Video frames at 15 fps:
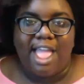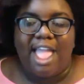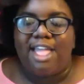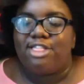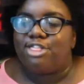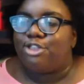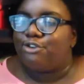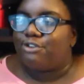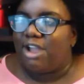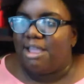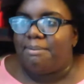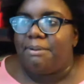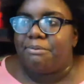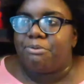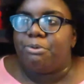and the
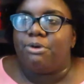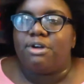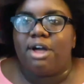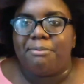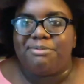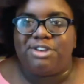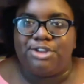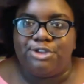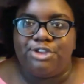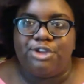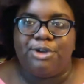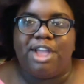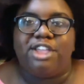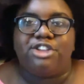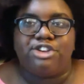right people will come to
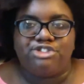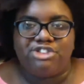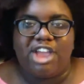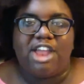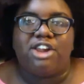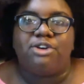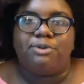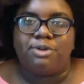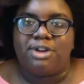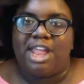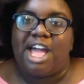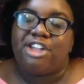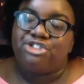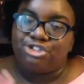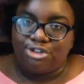you and your channel will
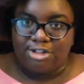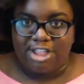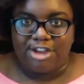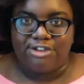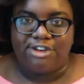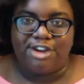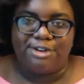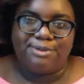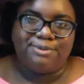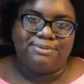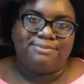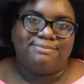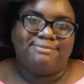naturally grow.